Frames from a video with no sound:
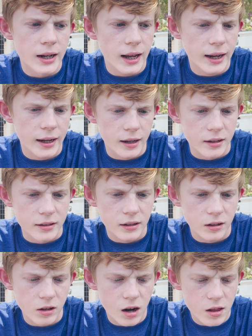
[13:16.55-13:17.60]
And a
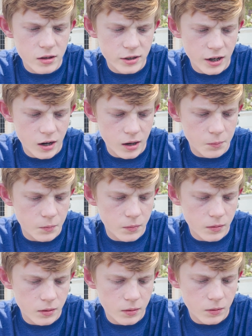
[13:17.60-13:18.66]
lot of the time
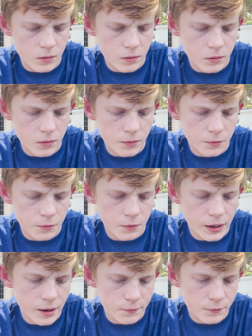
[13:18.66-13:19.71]

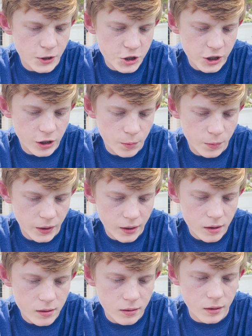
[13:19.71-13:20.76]
when I'm fishing up
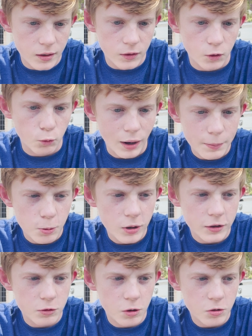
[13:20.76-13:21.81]
there, the
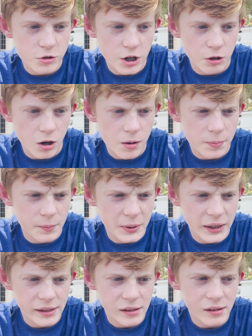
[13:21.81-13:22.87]
waypoints won't show up
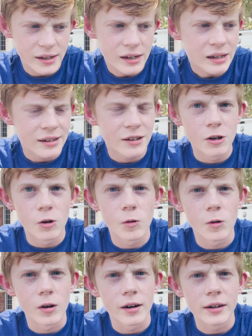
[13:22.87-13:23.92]
immediately,
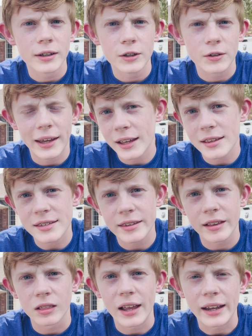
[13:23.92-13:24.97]
or you can't see
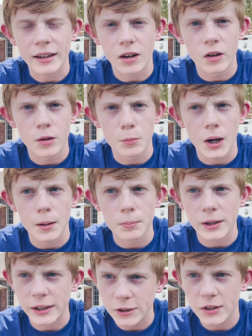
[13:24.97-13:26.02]
the lake on the map.
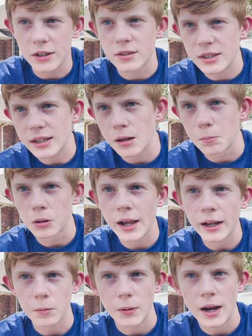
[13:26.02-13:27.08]
Like, you can see a
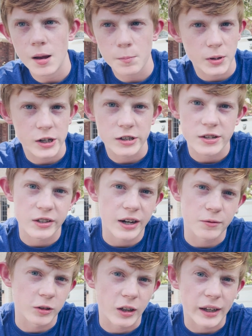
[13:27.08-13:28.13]
blank map, but it doesn't
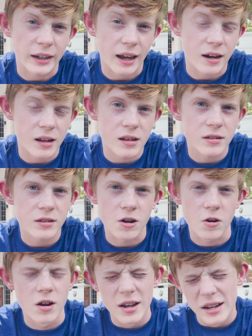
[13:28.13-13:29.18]
have a lake at it.
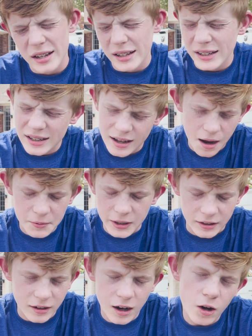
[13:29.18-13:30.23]
So, I
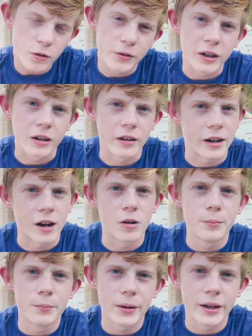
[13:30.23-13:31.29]
mean, I'll figure it out.
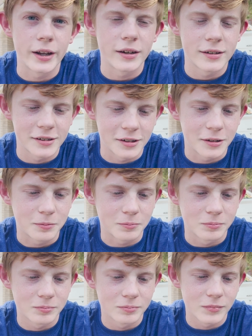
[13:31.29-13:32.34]
But, and
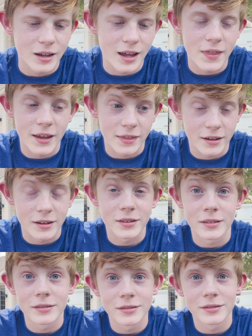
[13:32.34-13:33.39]
then the
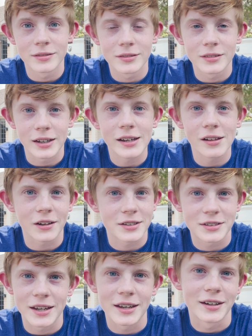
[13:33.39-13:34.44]
Helix
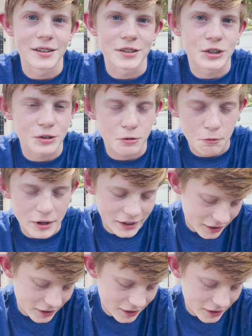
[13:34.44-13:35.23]
10 is sweet.